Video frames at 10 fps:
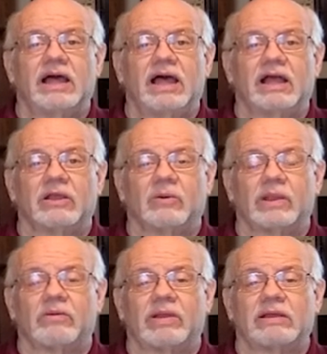uh,
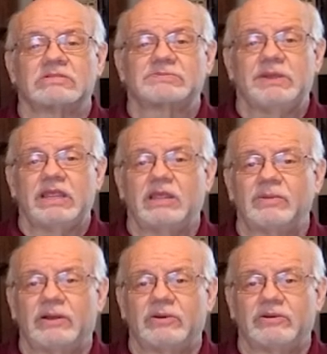going around speaking
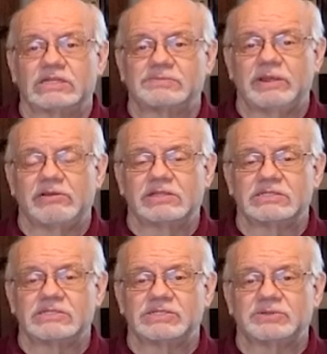about her
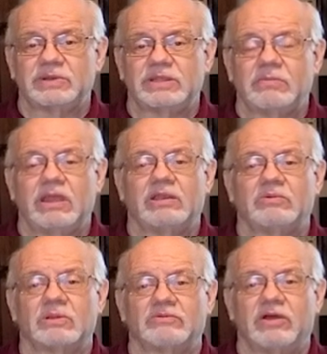experiences doing the
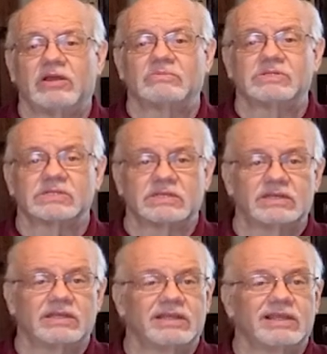manual of arms
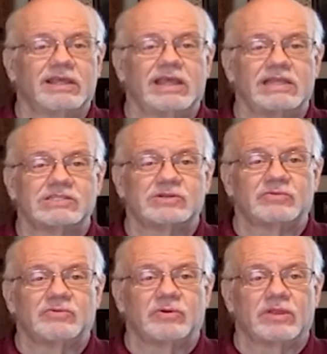and, and
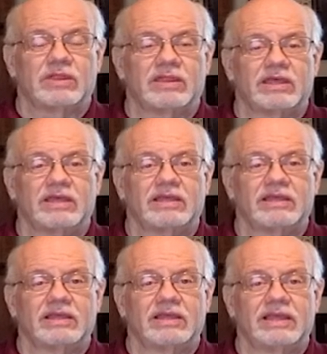so forth, uh,
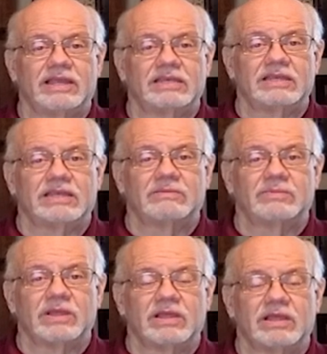and uh,
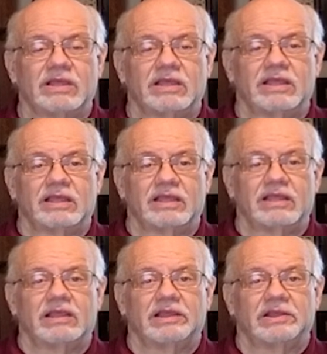
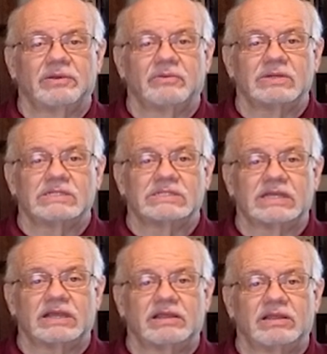was
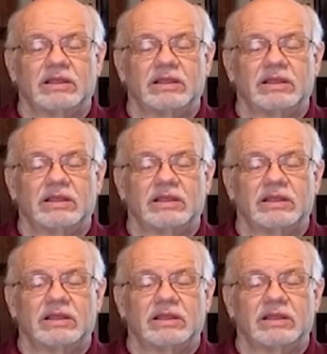uh,